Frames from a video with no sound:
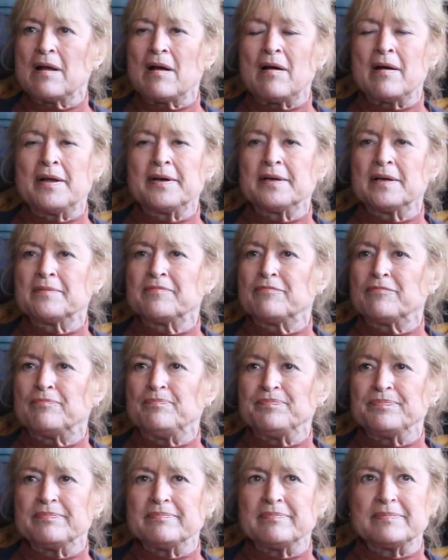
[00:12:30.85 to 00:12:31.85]
on a,
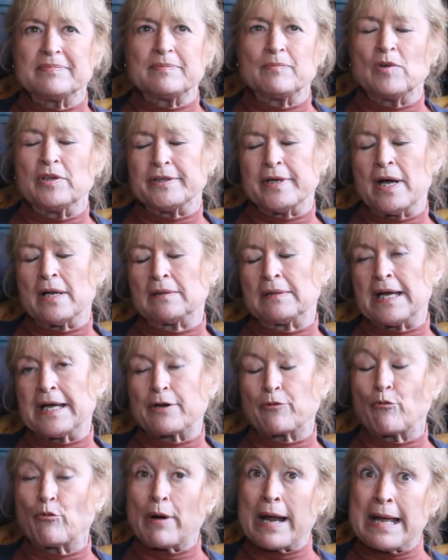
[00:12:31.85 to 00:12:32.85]
well, not like
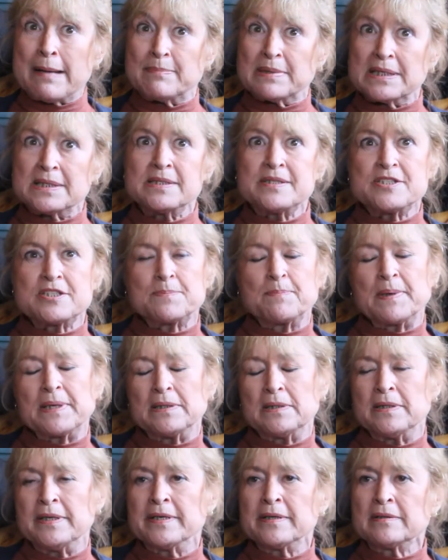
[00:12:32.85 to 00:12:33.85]
rabbits,
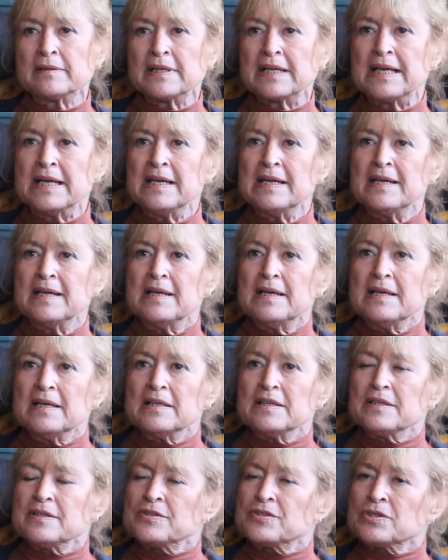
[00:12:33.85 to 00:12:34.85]
but nearly.
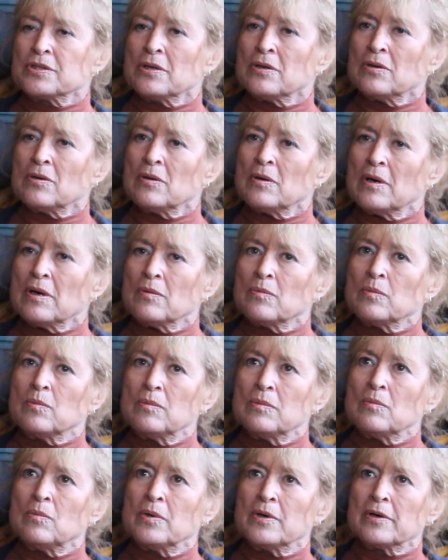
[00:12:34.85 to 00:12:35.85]
So
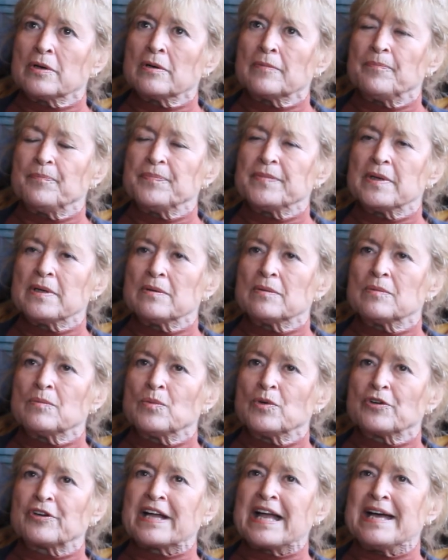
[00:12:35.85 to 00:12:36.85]
we're
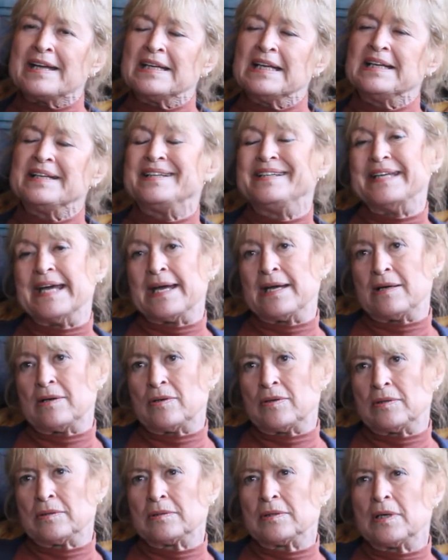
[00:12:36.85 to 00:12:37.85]
cutting
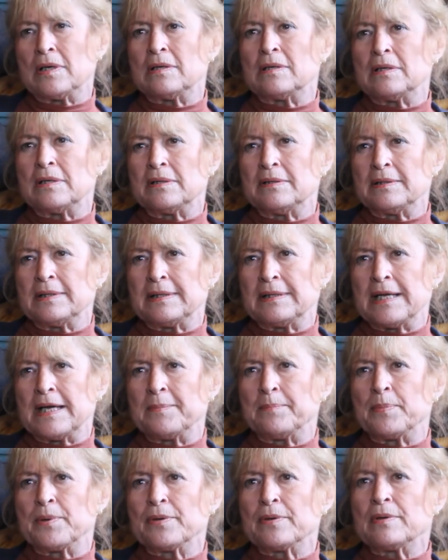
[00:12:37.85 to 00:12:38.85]
down on the
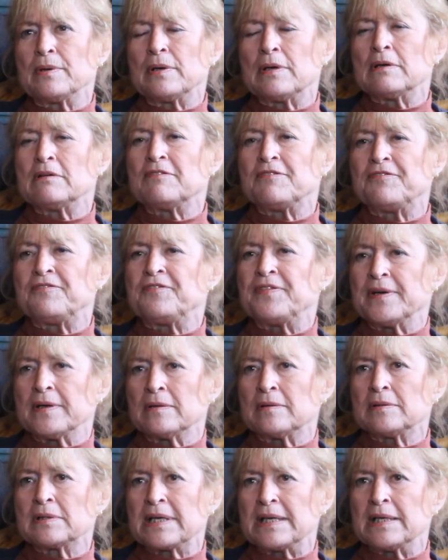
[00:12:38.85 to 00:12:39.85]
number of
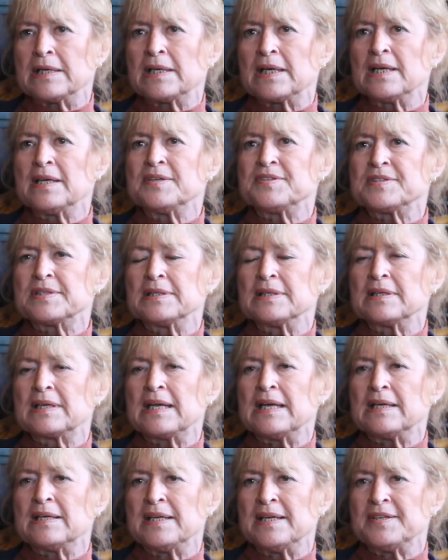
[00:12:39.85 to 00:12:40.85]
feral kitties and
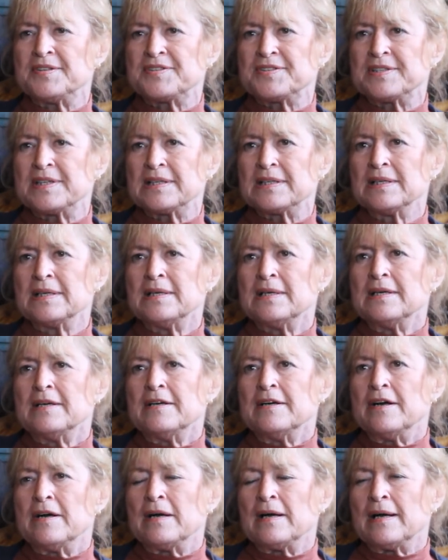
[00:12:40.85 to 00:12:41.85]
kitties that
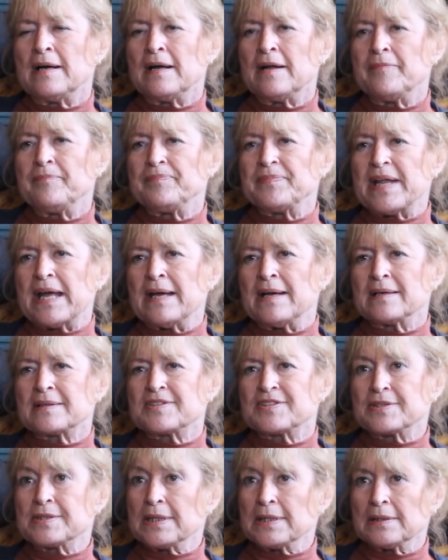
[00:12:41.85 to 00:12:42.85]

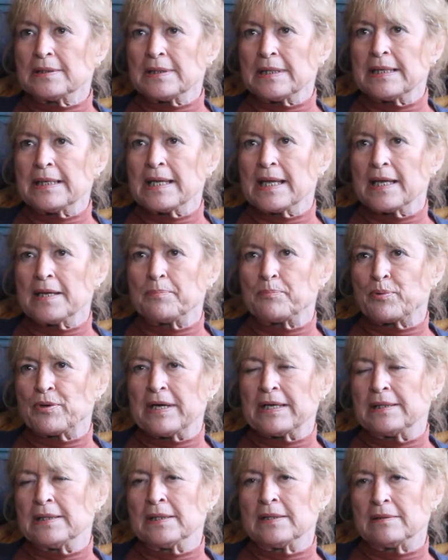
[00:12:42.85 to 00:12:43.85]
accidentally get
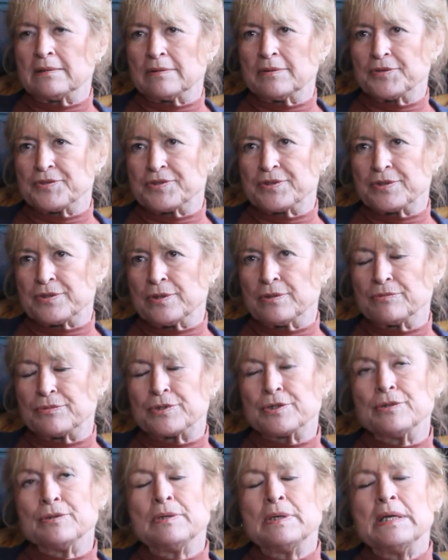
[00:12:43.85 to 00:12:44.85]
pregnant, those that don't
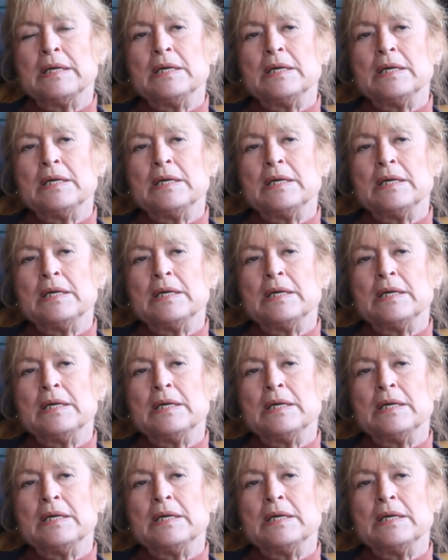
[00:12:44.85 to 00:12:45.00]
too.